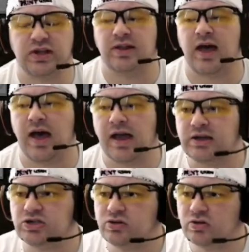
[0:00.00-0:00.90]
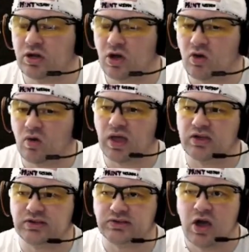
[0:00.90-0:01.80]
And the highest you can go
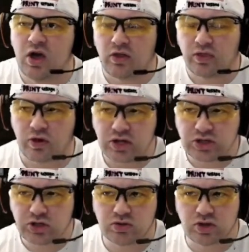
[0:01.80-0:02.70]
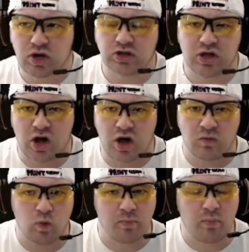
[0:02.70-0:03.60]
is 32 chunks
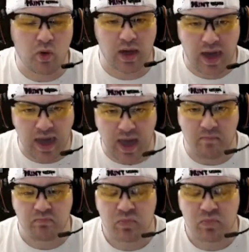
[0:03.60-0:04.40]
on 1.8.